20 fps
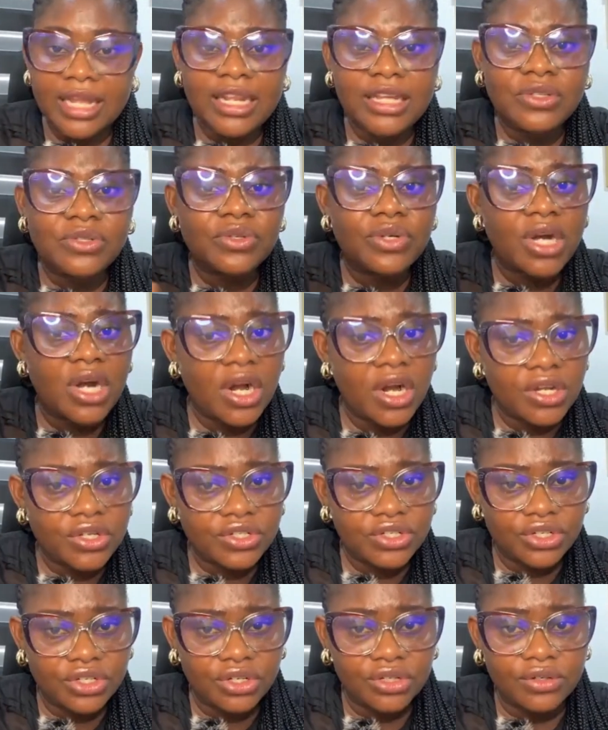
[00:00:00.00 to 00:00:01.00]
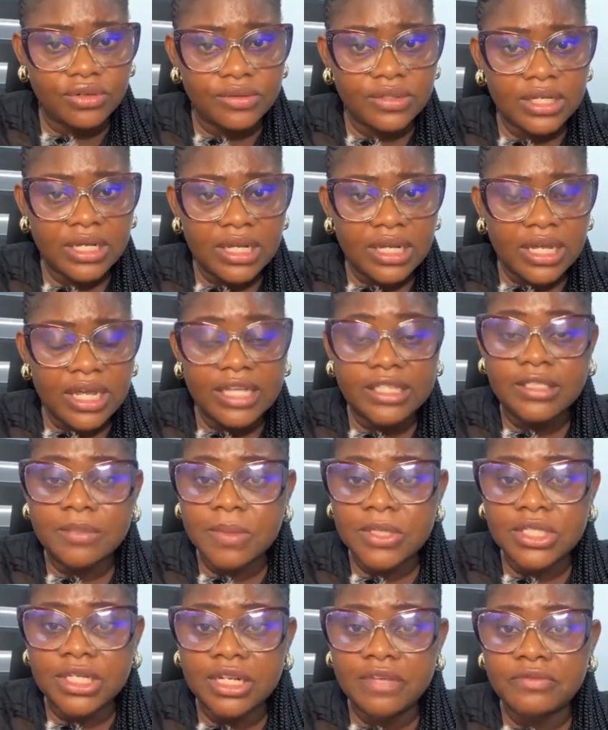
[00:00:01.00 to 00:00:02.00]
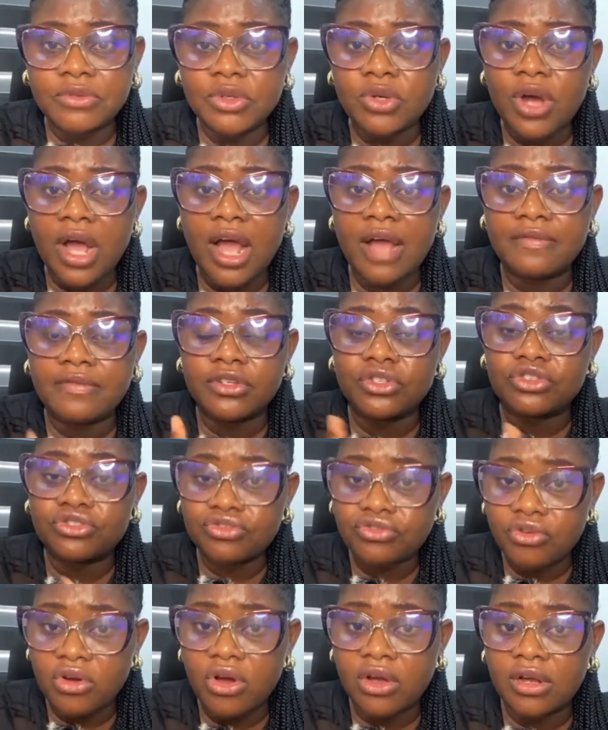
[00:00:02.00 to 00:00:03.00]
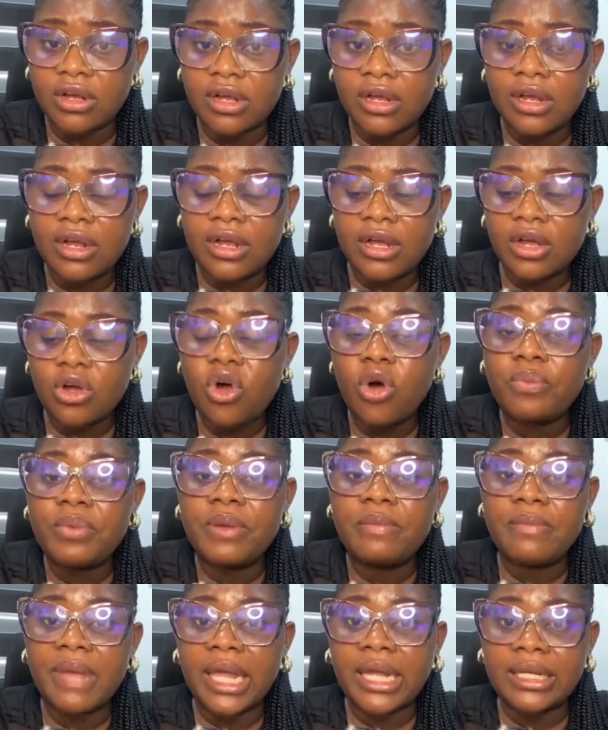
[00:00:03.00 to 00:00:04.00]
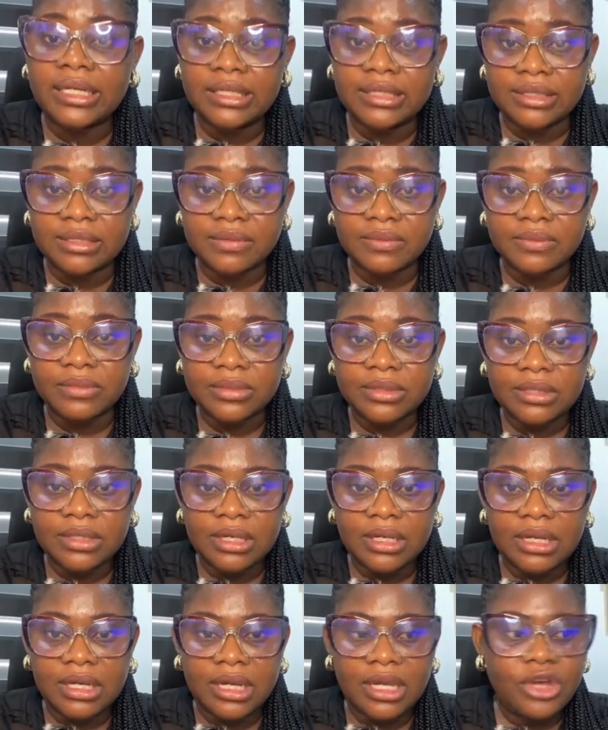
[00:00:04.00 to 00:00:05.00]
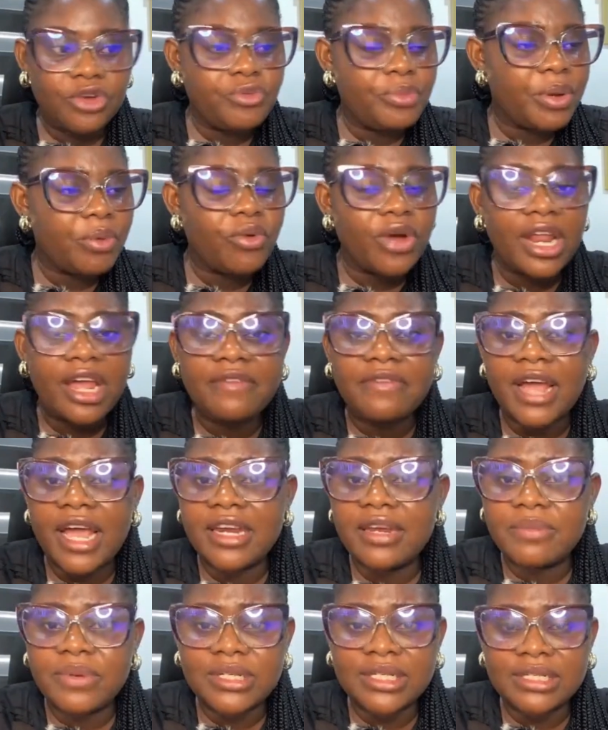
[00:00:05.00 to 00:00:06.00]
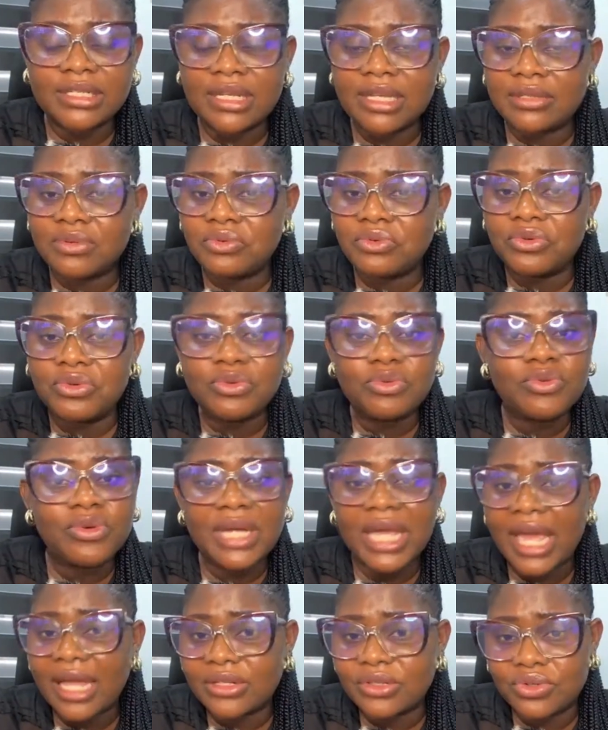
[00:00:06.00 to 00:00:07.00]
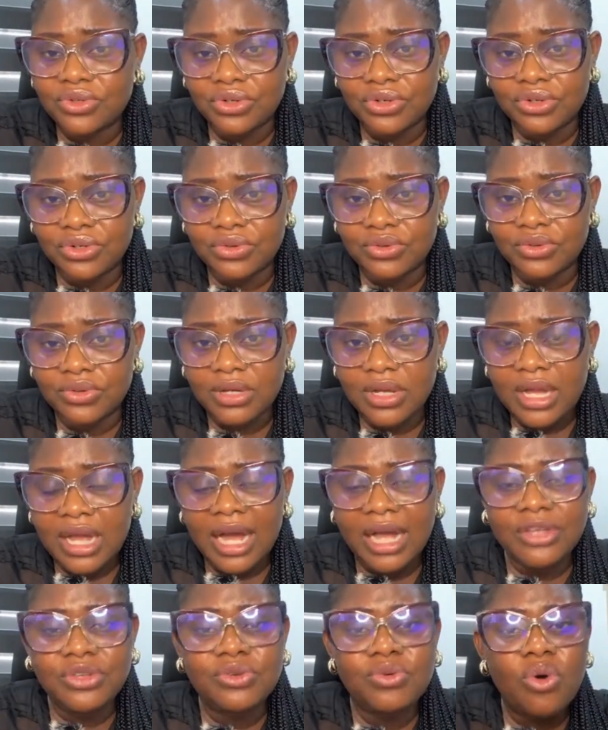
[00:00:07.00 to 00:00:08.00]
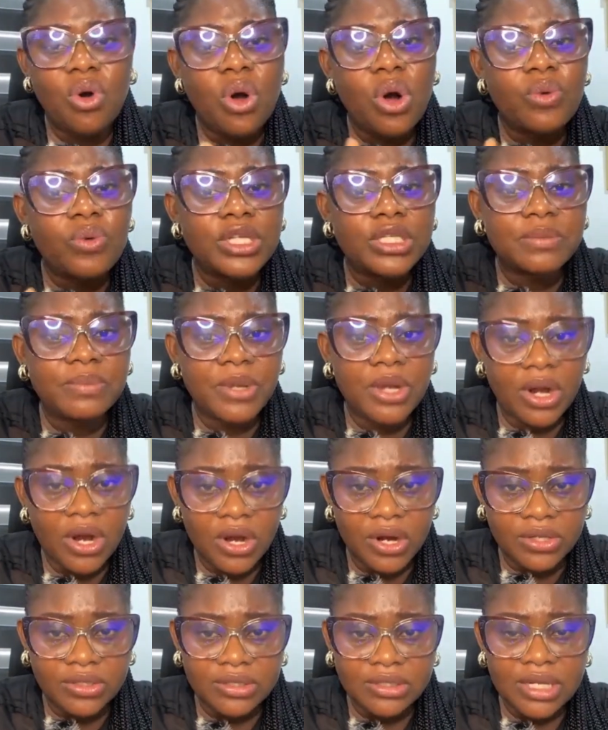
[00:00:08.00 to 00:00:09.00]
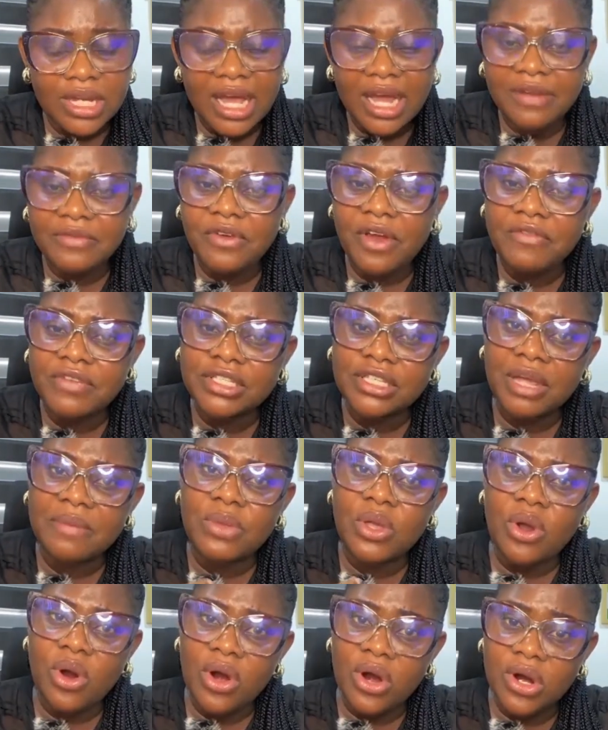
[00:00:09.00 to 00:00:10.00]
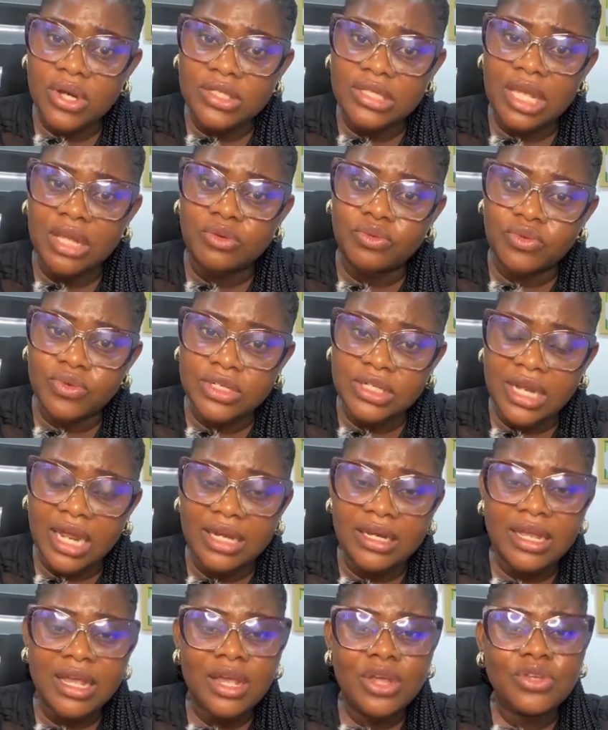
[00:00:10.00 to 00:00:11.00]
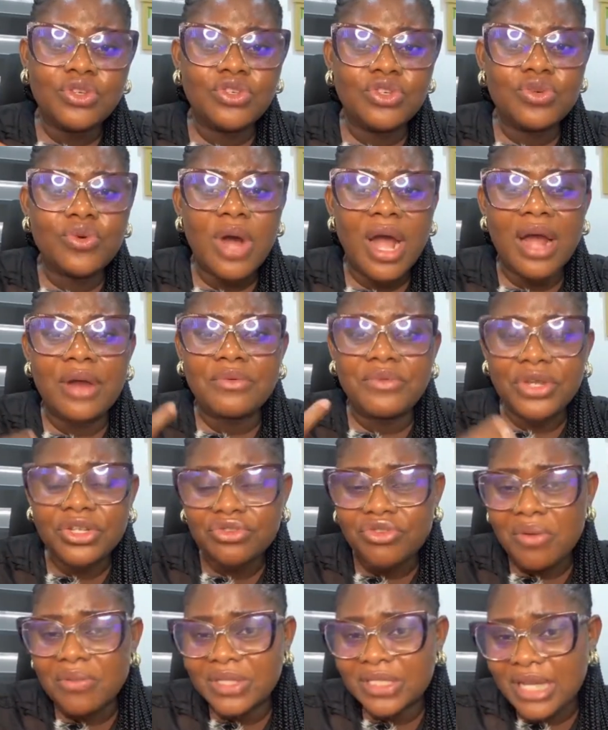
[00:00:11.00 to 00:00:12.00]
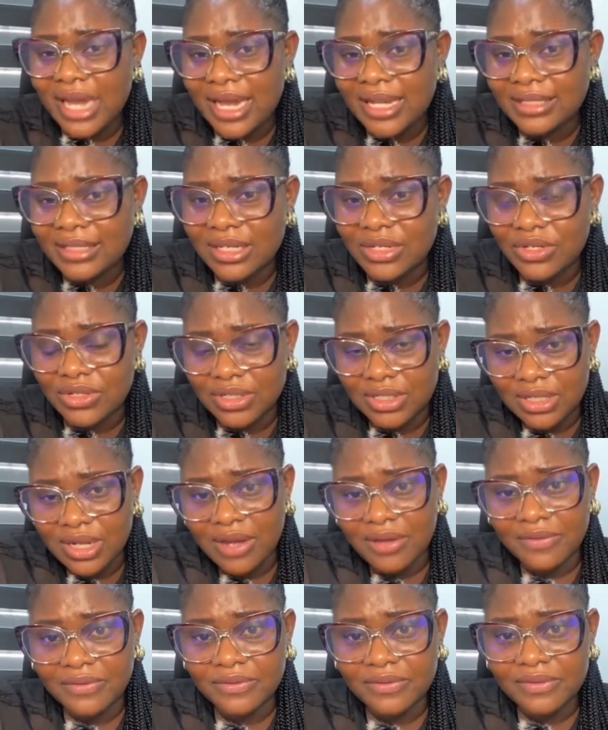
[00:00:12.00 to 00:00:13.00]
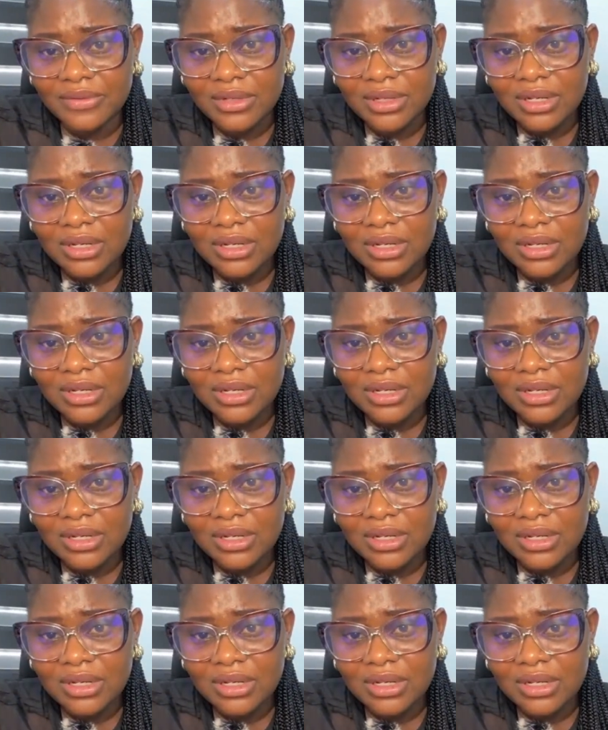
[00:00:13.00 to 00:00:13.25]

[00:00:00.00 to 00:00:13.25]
And it will hurt you, especially if you don't have a strong coping mechanism. It will be whatever anybody says will get to you, and you'll always be hurt. And for every time you're hurt and wounded, you are re-traumatizing yourself.